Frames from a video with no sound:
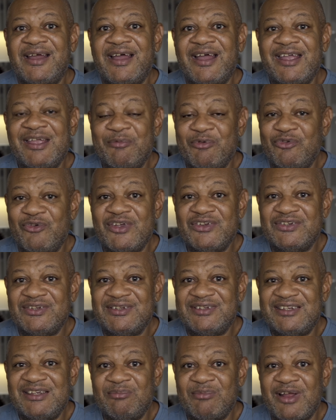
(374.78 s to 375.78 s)
immigration
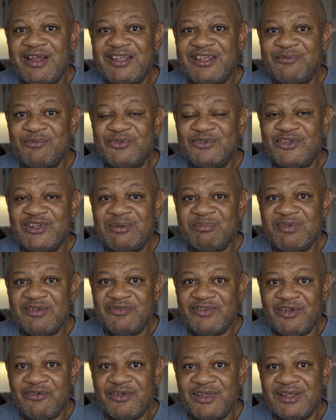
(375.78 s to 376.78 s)
seemed like it was going to be
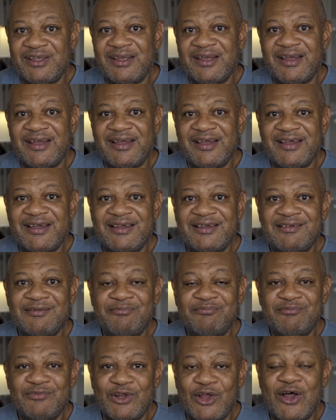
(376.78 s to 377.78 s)
very
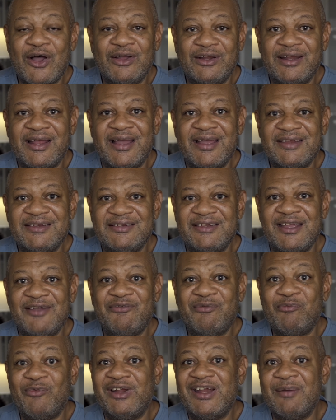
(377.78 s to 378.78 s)
long lines there
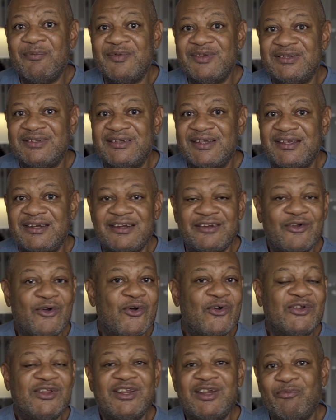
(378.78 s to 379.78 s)
from what I've been seeing in
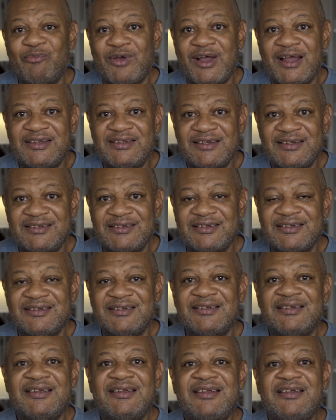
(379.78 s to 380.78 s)
all the other processes,